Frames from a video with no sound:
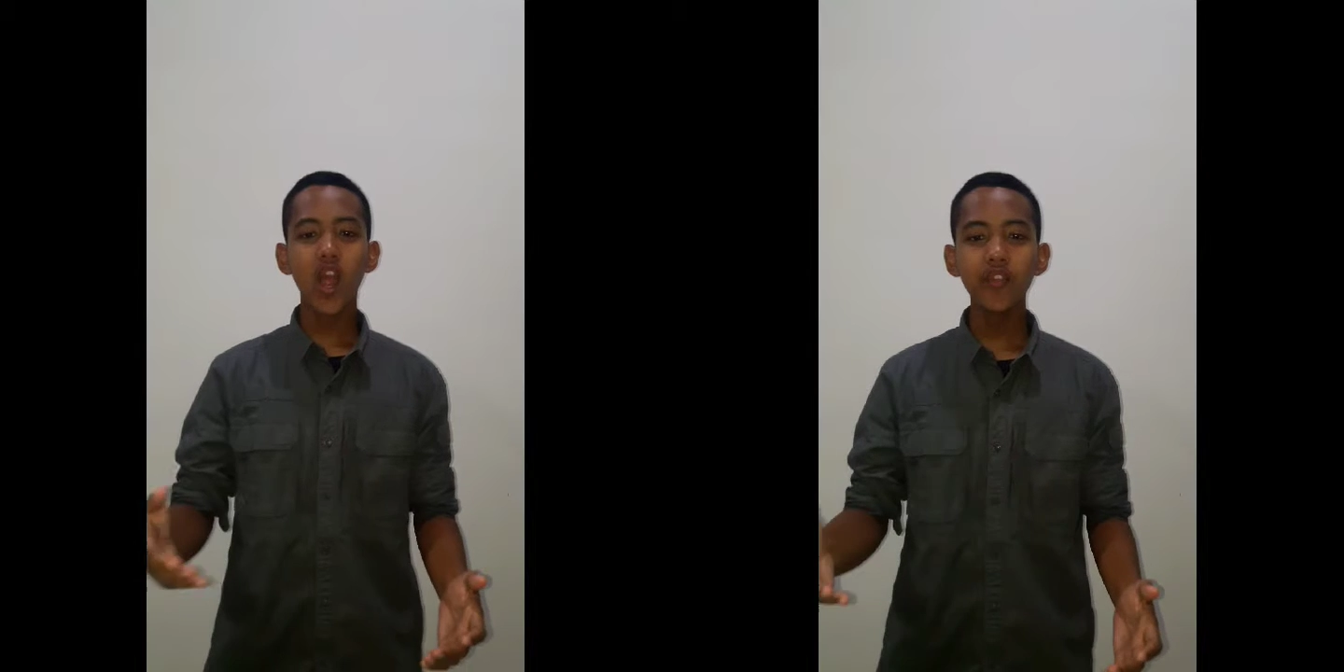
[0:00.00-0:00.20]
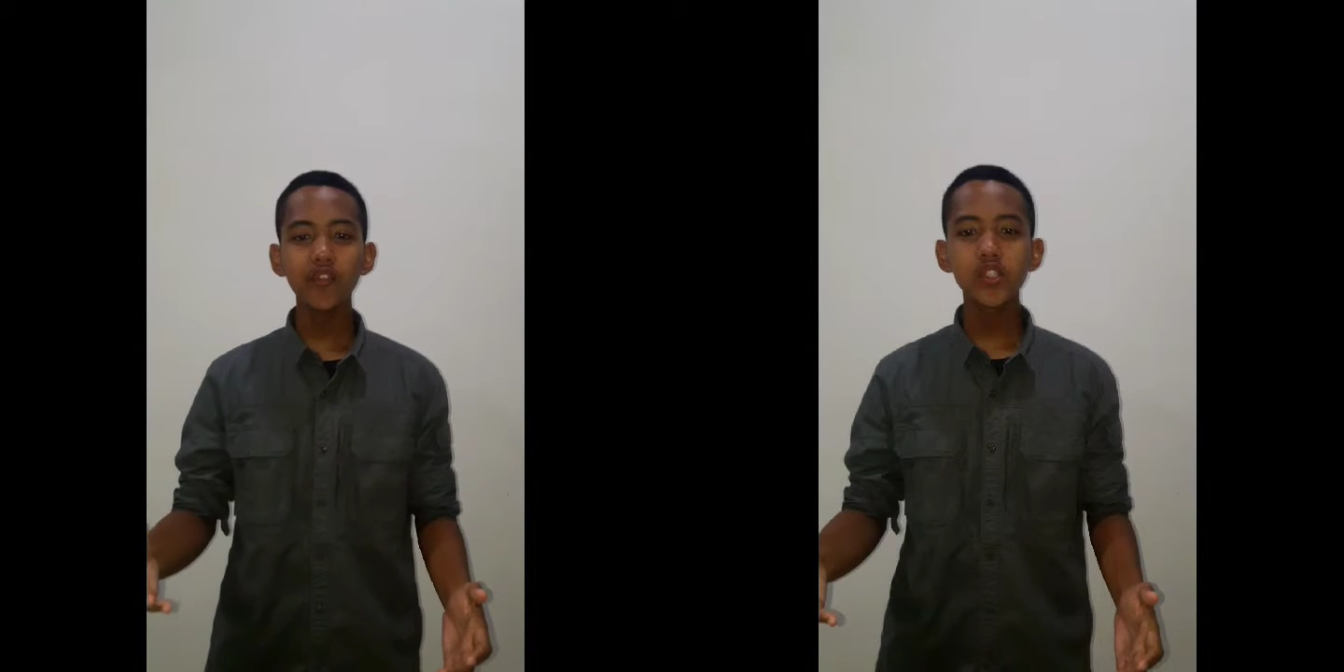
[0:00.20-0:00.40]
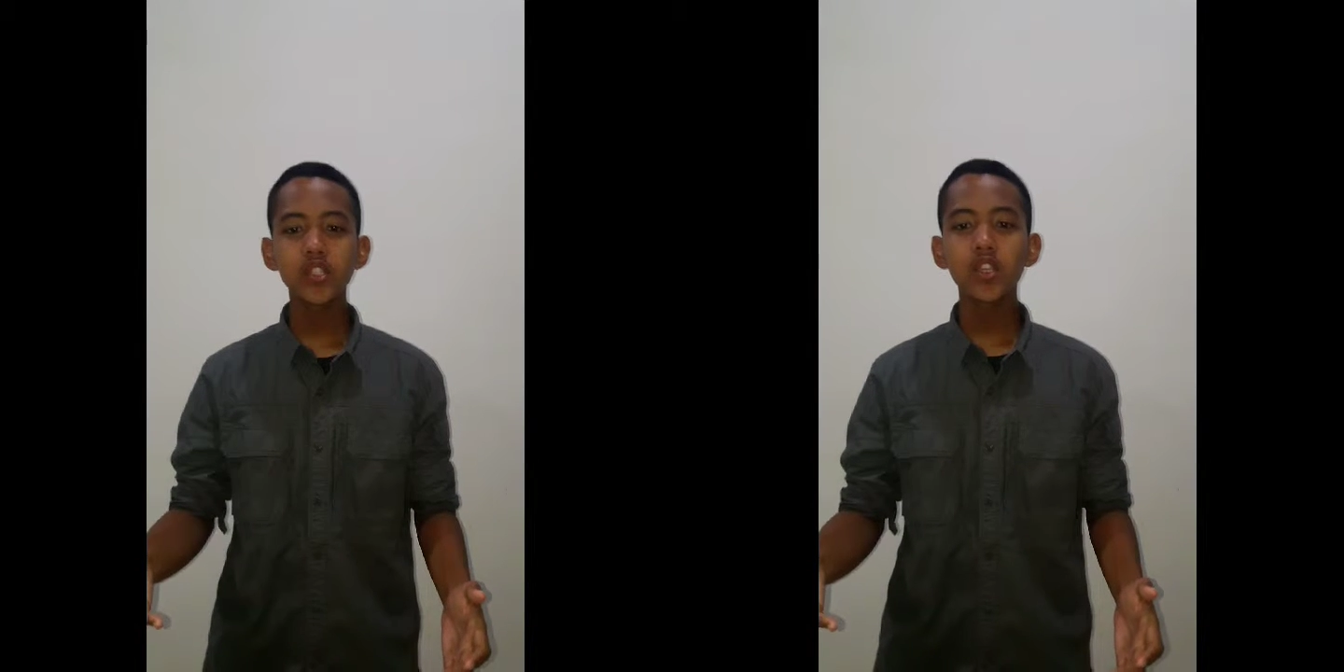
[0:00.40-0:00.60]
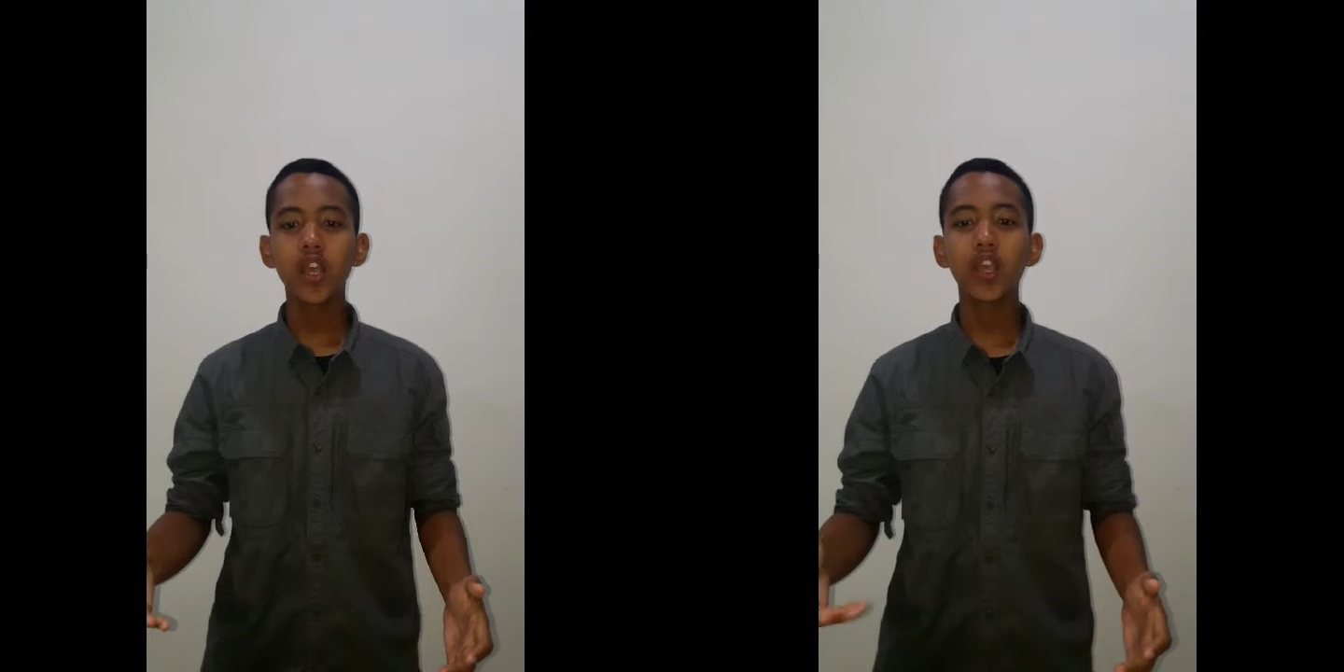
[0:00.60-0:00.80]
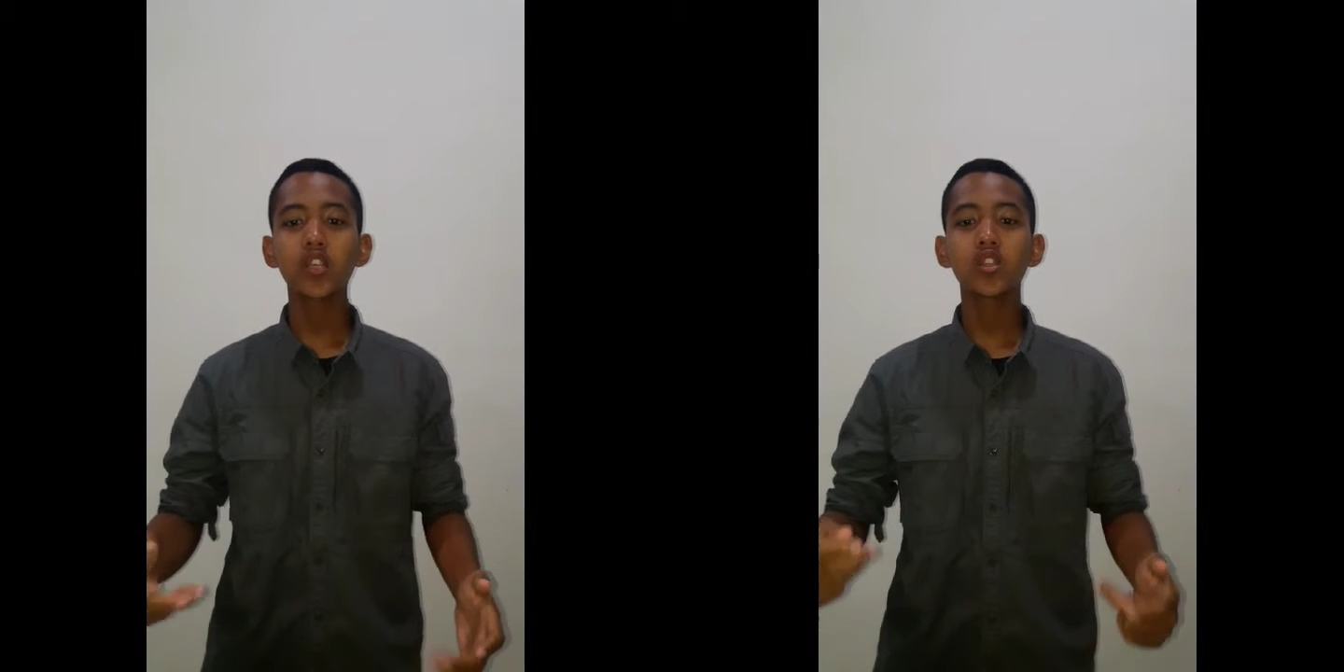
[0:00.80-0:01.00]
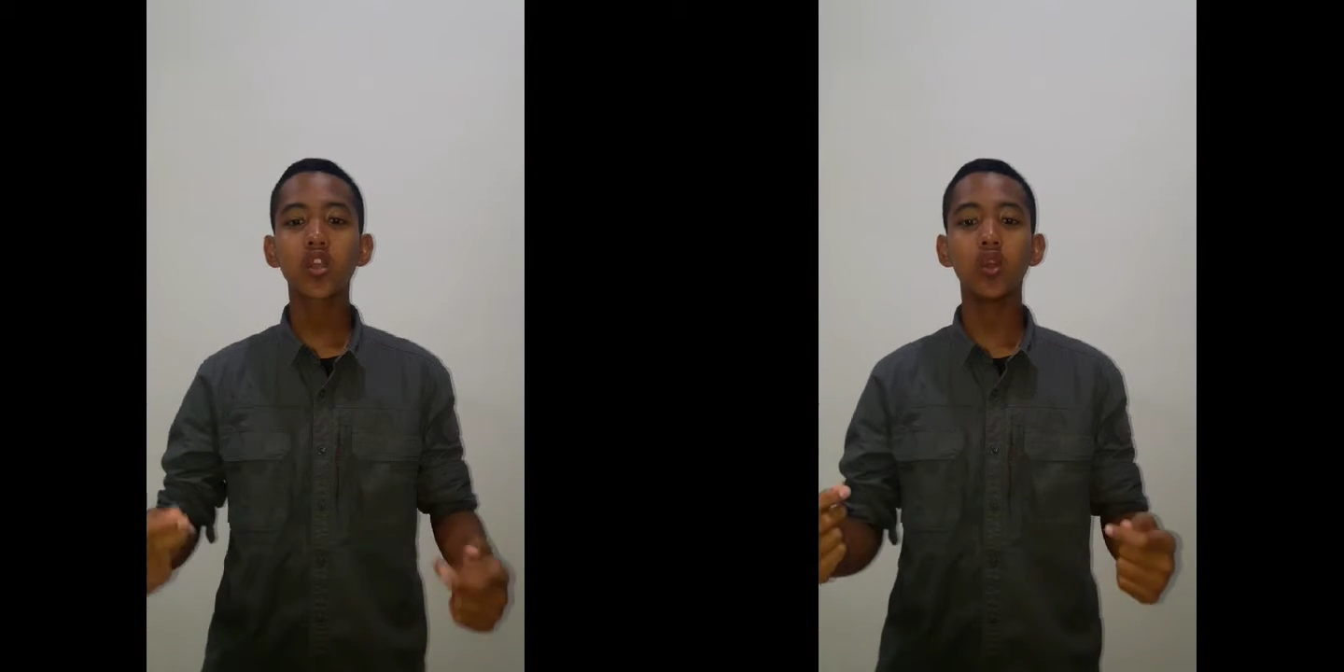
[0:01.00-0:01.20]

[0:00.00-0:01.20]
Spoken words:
lives as